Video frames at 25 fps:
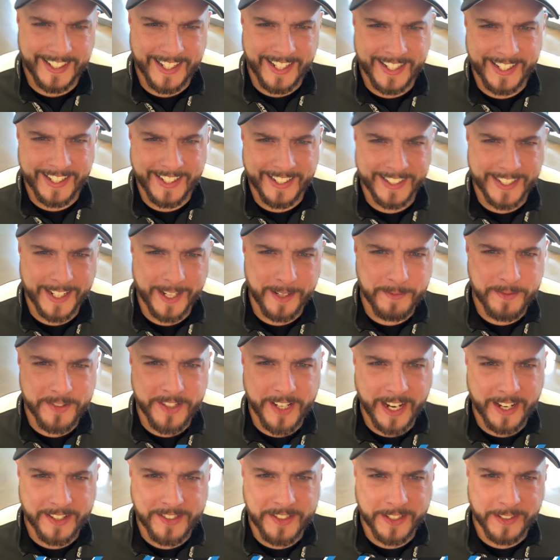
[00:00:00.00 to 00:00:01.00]
Hey, I'm
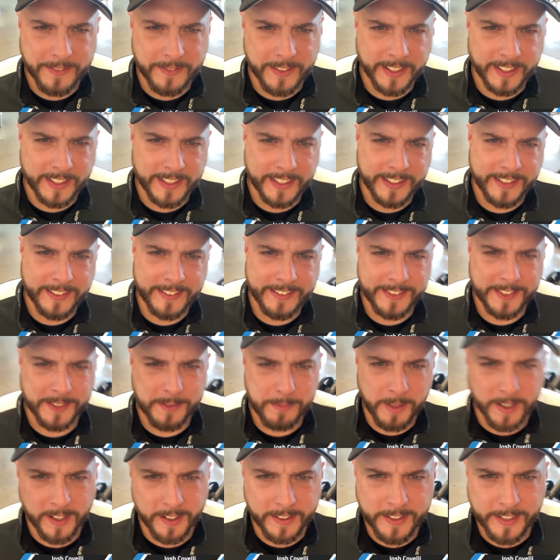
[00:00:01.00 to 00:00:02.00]
Josh Cavelli, the
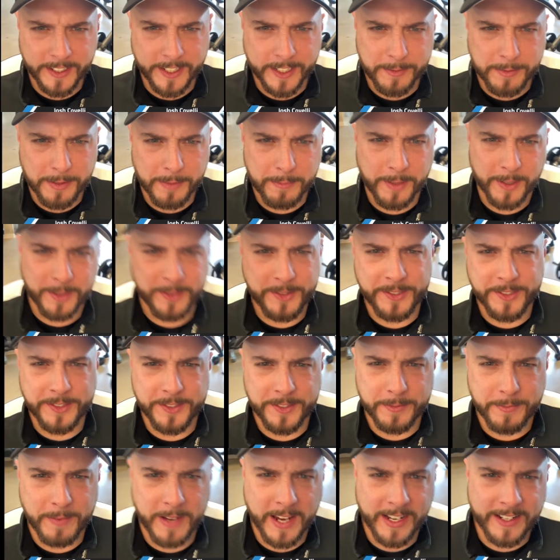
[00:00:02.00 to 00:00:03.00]
Marketing and
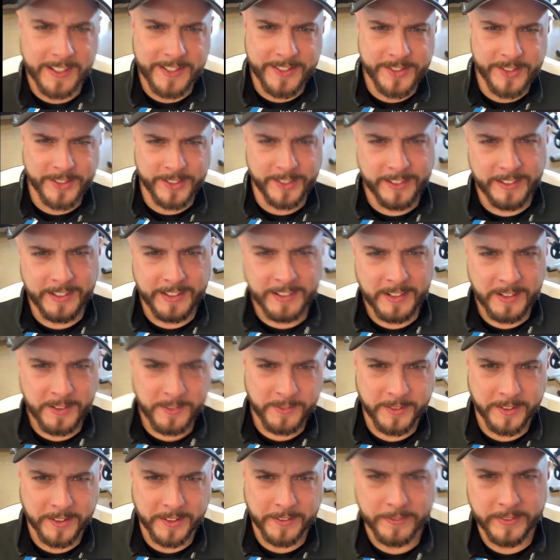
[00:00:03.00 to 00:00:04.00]
Promotions Manager
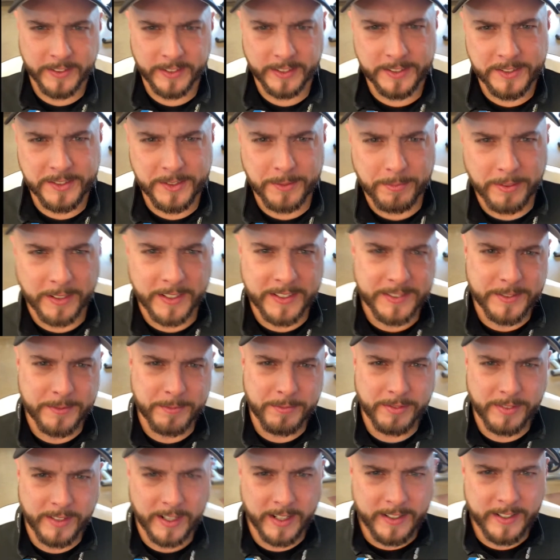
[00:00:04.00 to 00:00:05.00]
for the Village of Pleasant
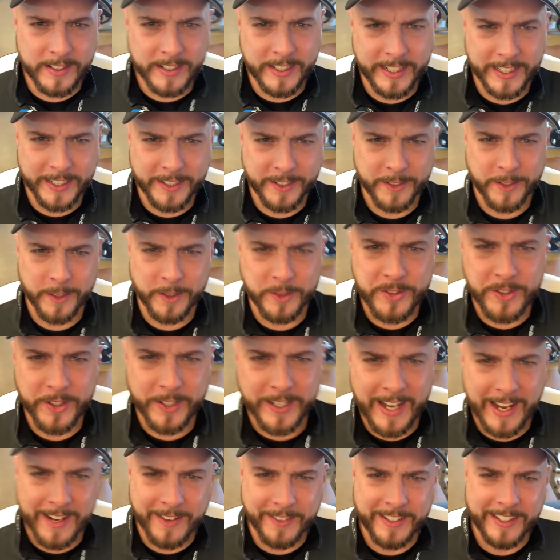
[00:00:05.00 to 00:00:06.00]
Prairie in Kenosha
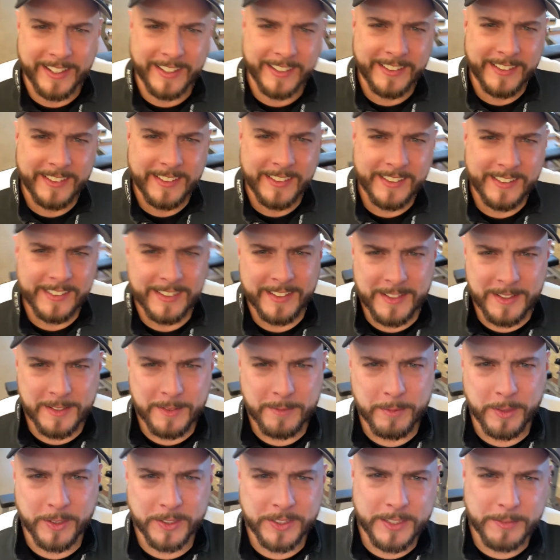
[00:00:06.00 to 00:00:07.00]
County.
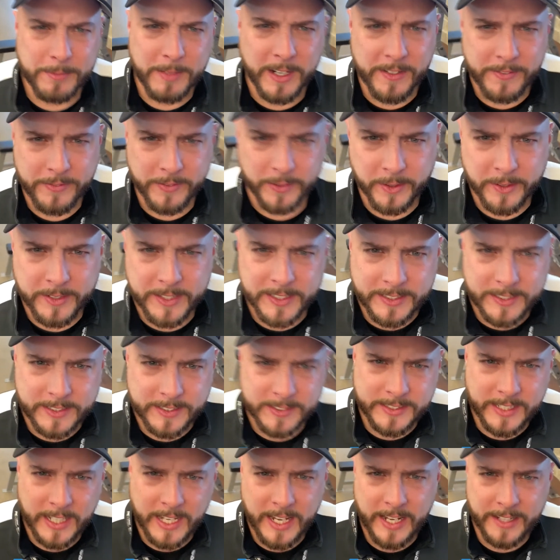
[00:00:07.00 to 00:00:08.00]
Most of my focus
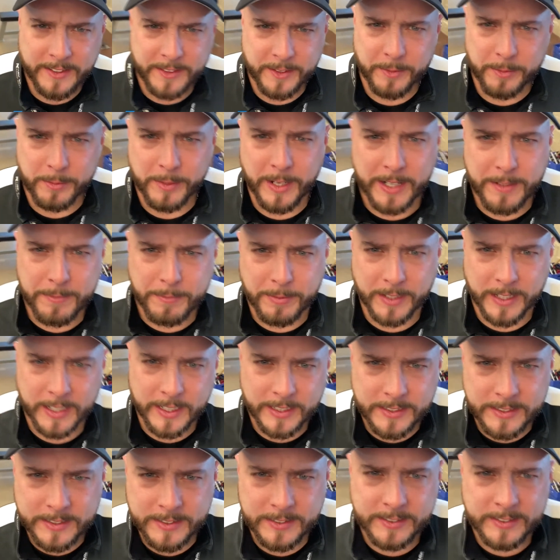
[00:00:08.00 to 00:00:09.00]
is at the
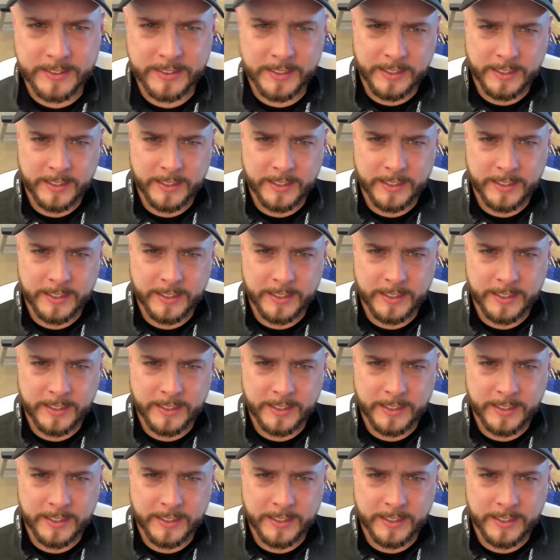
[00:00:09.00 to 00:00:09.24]
Recplex,